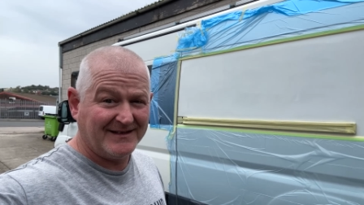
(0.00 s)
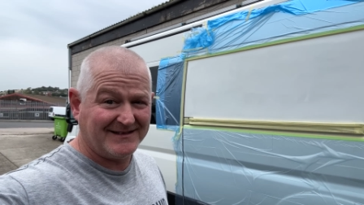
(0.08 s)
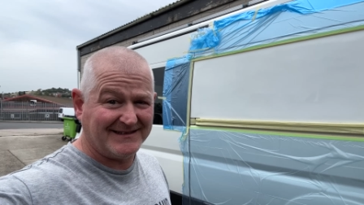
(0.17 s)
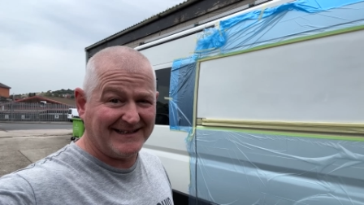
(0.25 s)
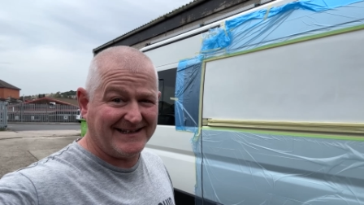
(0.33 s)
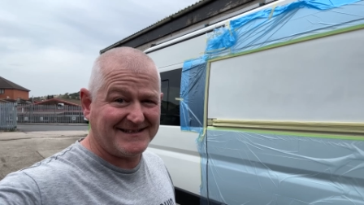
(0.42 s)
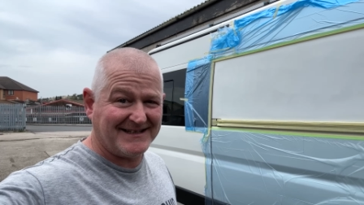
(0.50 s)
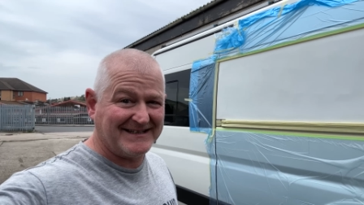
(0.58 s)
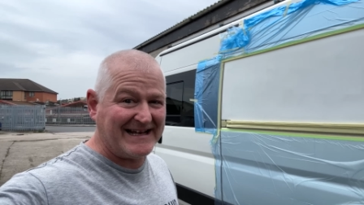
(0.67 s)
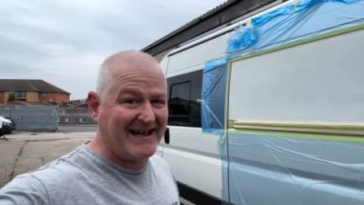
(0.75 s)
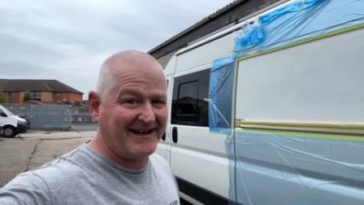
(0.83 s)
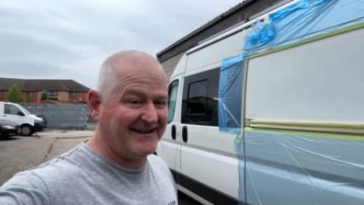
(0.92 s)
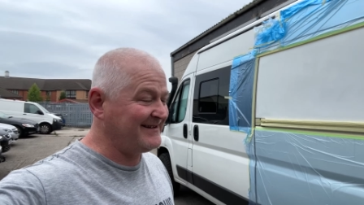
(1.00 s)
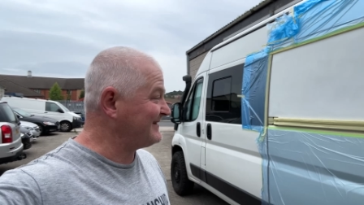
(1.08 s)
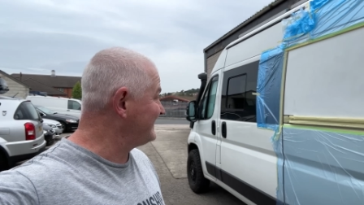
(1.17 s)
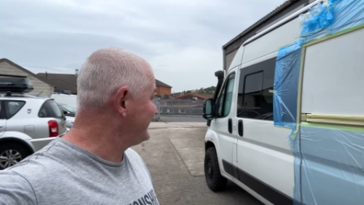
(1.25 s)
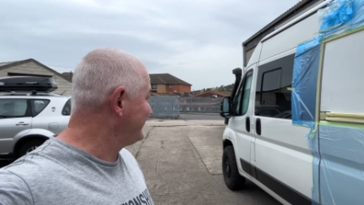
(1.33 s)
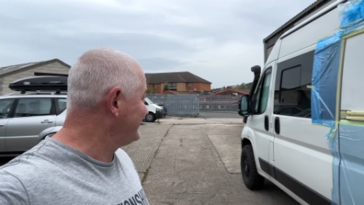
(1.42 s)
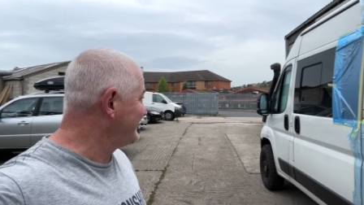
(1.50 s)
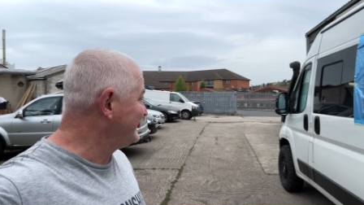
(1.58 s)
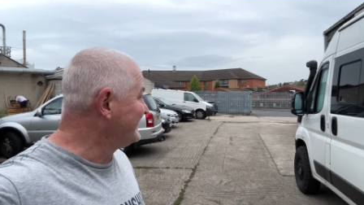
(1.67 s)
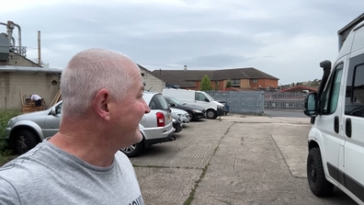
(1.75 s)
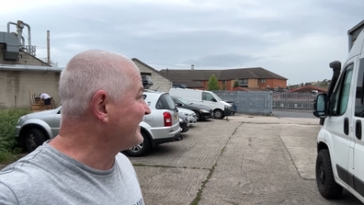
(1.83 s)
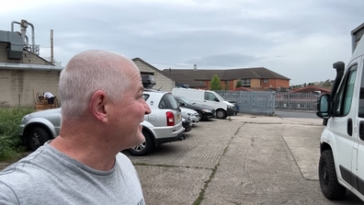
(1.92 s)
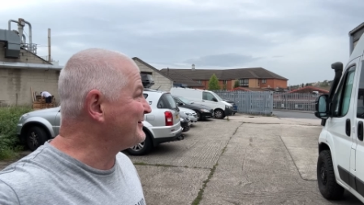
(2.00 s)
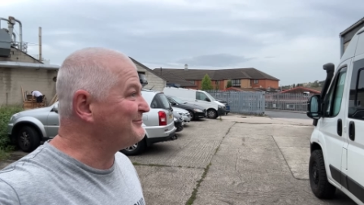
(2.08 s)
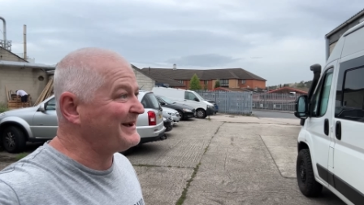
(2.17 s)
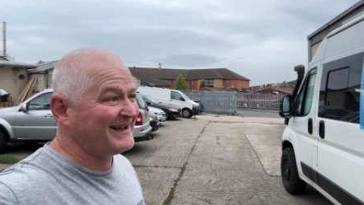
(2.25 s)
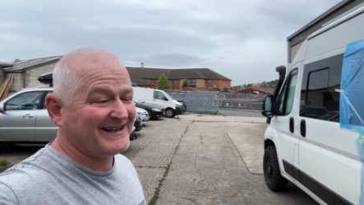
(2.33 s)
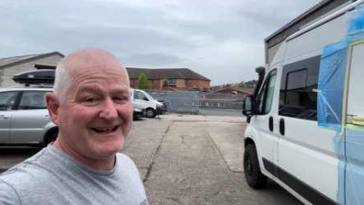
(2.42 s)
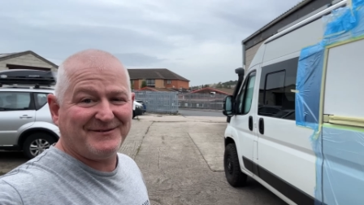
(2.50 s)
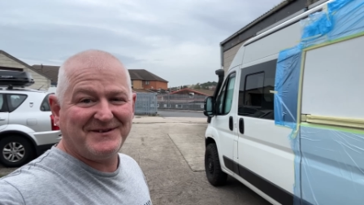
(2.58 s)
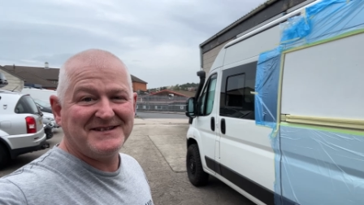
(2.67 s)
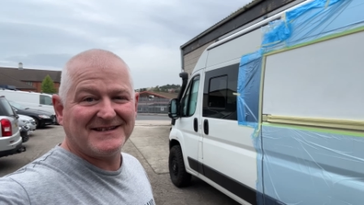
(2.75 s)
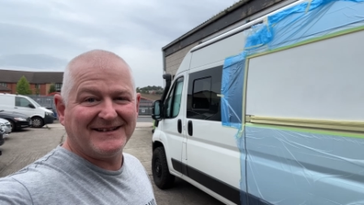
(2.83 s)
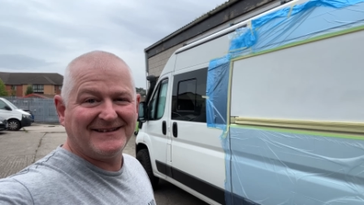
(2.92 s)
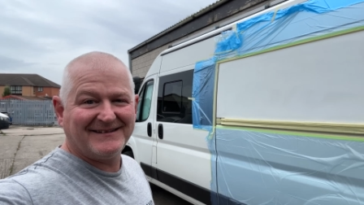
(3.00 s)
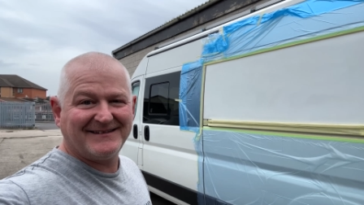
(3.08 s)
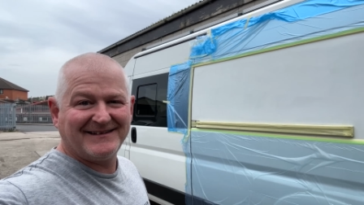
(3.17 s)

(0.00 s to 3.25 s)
Today's the day. No going back now, is there?